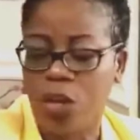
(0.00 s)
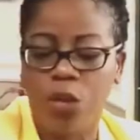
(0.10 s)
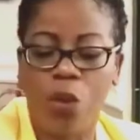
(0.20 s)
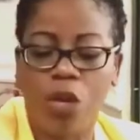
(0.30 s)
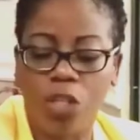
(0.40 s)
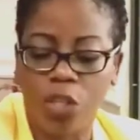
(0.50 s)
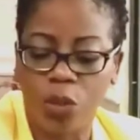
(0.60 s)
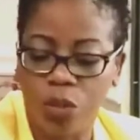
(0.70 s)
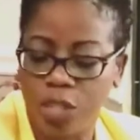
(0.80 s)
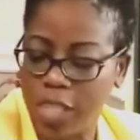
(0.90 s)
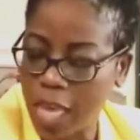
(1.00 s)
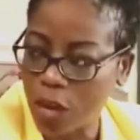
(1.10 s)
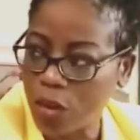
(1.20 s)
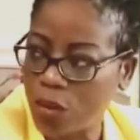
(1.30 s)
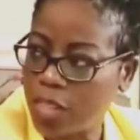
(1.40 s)
You only use
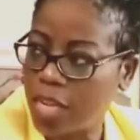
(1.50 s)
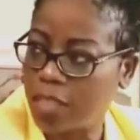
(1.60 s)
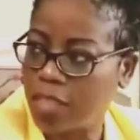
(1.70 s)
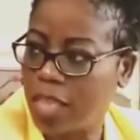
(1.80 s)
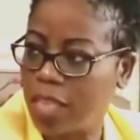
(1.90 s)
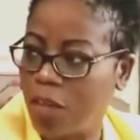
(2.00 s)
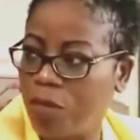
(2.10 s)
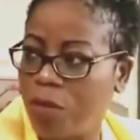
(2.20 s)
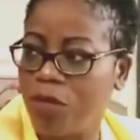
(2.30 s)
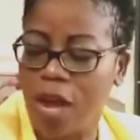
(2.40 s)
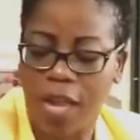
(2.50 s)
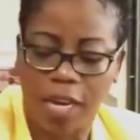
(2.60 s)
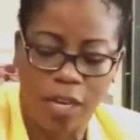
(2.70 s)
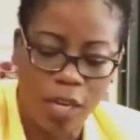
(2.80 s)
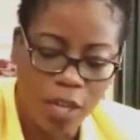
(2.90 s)
their utensil that they're
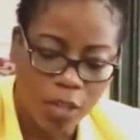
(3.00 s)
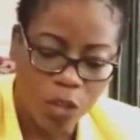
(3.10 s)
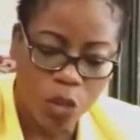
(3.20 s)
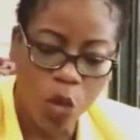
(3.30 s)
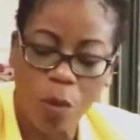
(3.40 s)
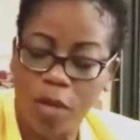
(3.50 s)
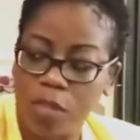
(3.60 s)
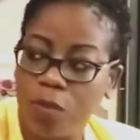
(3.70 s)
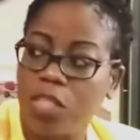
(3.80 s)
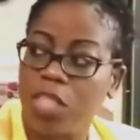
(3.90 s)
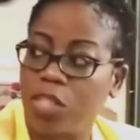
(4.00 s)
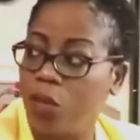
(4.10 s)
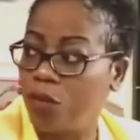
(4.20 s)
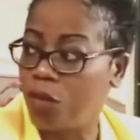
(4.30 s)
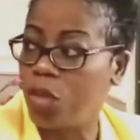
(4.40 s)
provided. Scoop as much as
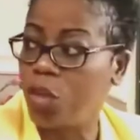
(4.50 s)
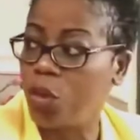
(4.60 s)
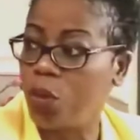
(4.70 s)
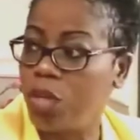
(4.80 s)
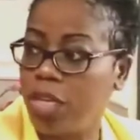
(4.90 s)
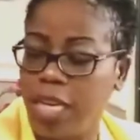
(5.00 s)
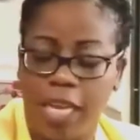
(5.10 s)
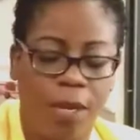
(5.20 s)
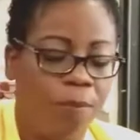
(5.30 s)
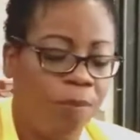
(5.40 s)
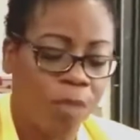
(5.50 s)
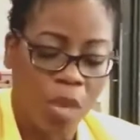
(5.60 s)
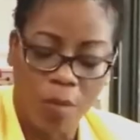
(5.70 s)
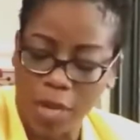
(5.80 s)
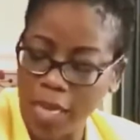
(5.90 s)
you feel you will need.
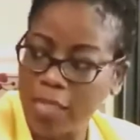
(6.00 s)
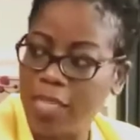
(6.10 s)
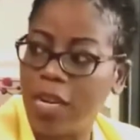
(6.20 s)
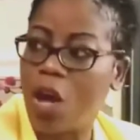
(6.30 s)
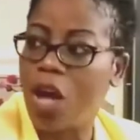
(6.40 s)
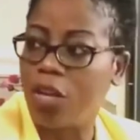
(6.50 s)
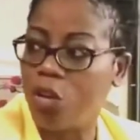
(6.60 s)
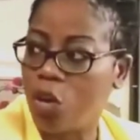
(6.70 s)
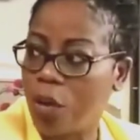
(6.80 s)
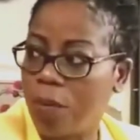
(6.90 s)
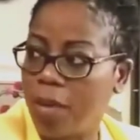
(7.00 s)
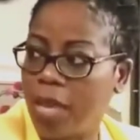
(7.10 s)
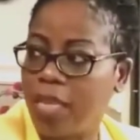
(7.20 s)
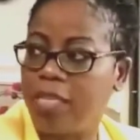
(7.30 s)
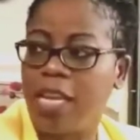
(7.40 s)
Place it on your
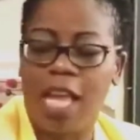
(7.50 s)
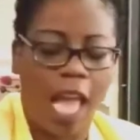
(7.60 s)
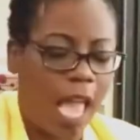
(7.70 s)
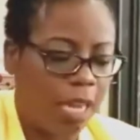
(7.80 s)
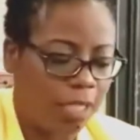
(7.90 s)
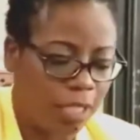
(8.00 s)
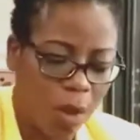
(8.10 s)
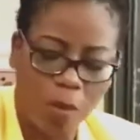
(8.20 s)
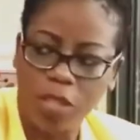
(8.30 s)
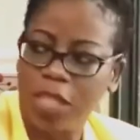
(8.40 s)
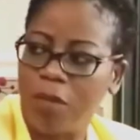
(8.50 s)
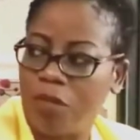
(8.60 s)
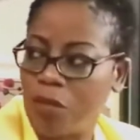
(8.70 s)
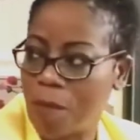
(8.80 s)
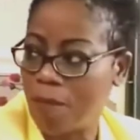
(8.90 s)
plate and double dip
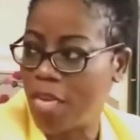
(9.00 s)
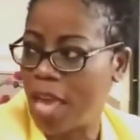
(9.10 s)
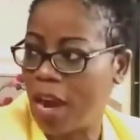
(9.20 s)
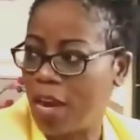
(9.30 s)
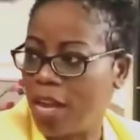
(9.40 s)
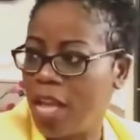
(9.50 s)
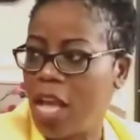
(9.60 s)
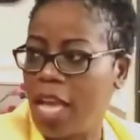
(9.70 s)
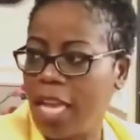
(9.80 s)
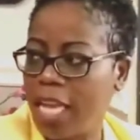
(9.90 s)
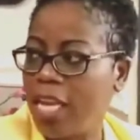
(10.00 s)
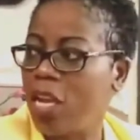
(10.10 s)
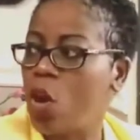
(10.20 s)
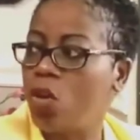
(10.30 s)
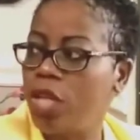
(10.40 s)
from there.
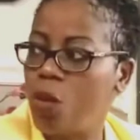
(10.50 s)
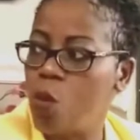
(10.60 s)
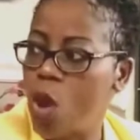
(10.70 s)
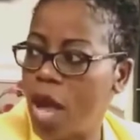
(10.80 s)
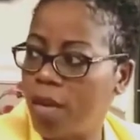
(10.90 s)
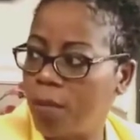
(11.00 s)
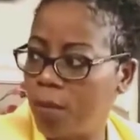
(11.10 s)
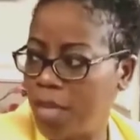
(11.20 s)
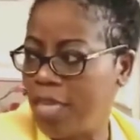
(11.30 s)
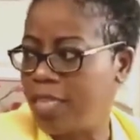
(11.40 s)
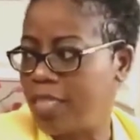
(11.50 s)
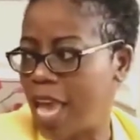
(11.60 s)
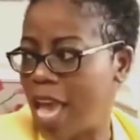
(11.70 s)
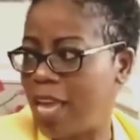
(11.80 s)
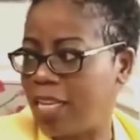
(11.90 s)
Eating only one piece
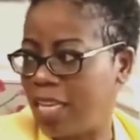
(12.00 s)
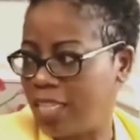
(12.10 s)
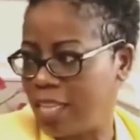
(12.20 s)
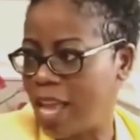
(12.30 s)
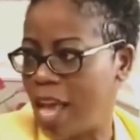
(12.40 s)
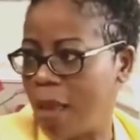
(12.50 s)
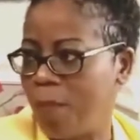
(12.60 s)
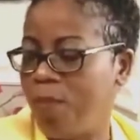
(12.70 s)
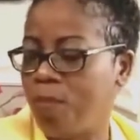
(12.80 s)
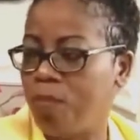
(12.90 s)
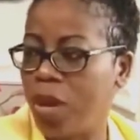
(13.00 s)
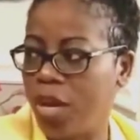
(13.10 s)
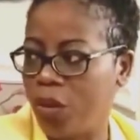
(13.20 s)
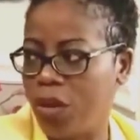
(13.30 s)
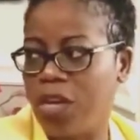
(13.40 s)
at a time.
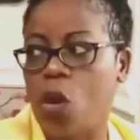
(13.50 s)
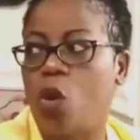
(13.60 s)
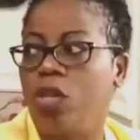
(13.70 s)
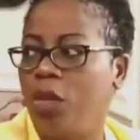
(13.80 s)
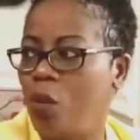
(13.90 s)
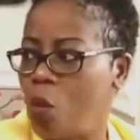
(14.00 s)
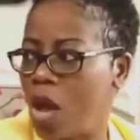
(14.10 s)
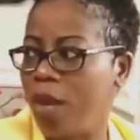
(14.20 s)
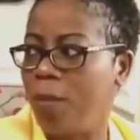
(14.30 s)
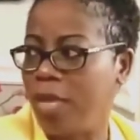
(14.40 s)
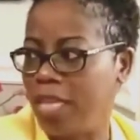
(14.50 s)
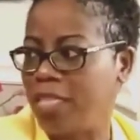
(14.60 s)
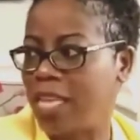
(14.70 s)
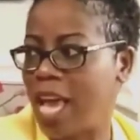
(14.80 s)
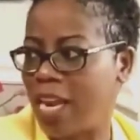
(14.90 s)
Buttering only one
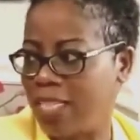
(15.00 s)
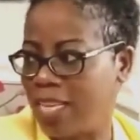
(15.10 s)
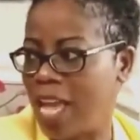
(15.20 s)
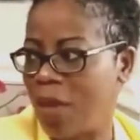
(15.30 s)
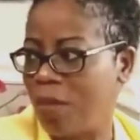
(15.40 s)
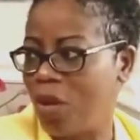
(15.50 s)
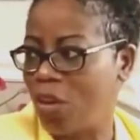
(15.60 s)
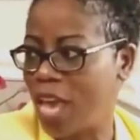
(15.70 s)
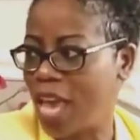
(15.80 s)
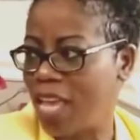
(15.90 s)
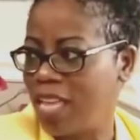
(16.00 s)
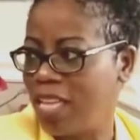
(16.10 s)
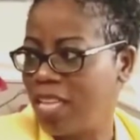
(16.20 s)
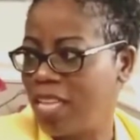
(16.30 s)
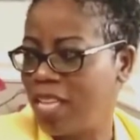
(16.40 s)
piece at a time. Okay?
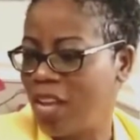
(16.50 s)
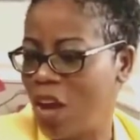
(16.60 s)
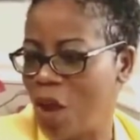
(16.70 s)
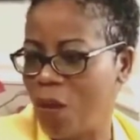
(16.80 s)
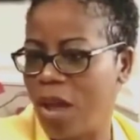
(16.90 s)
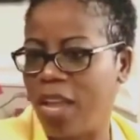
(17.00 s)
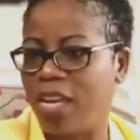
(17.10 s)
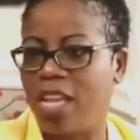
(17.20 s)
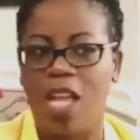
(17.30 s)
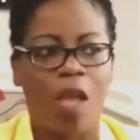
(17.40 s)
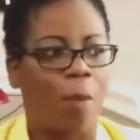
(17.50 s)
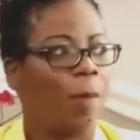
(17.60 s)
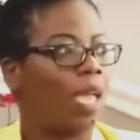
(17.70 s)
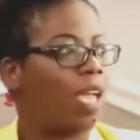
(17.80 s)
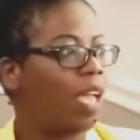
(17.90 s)
All right.
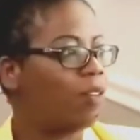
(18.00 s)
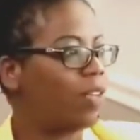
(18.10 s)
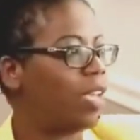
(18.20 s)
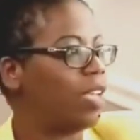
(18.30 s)
May I have